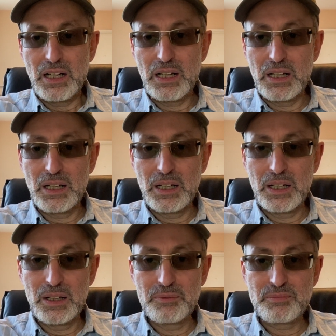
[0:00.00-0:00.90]

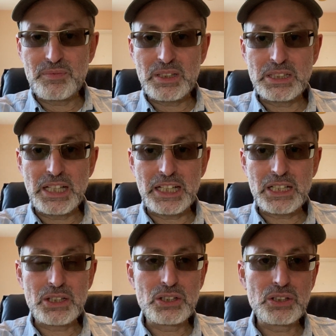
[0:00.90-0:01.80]
They
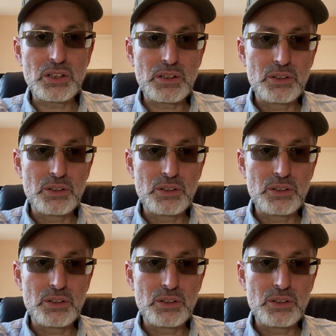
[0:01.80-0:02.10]
can